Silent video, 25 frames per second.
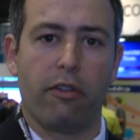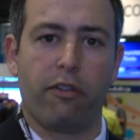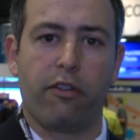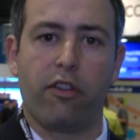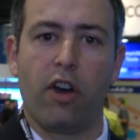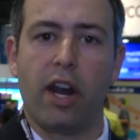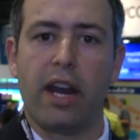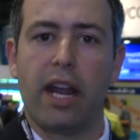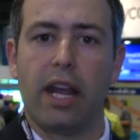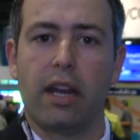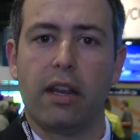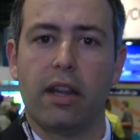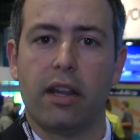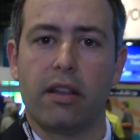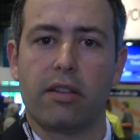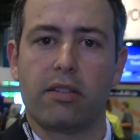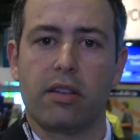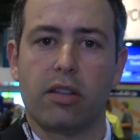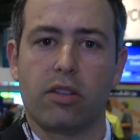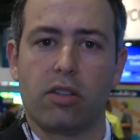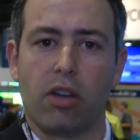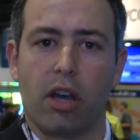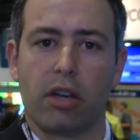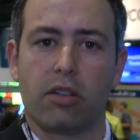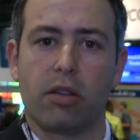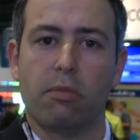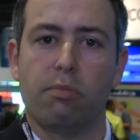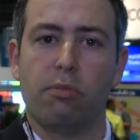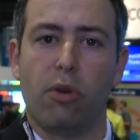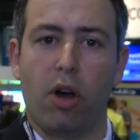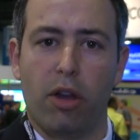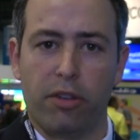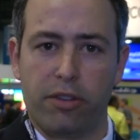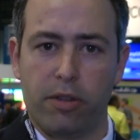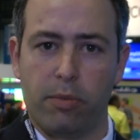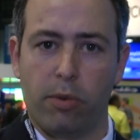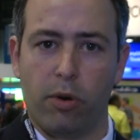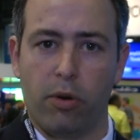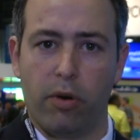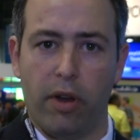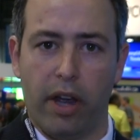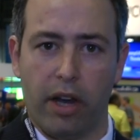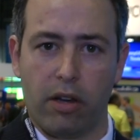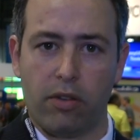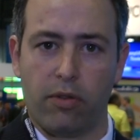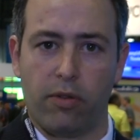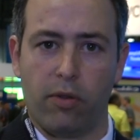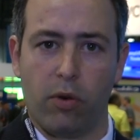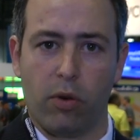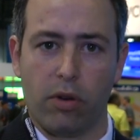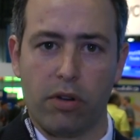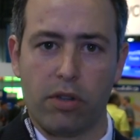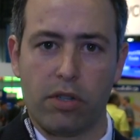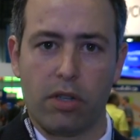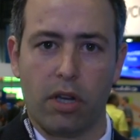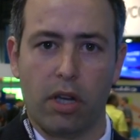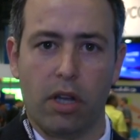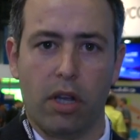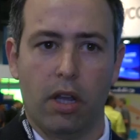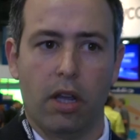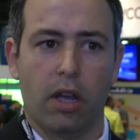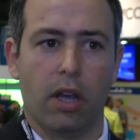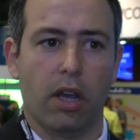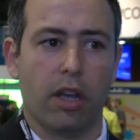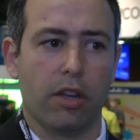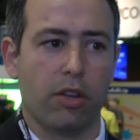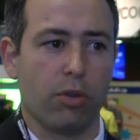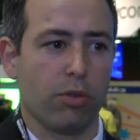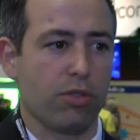front end this and talk to multiple X4s.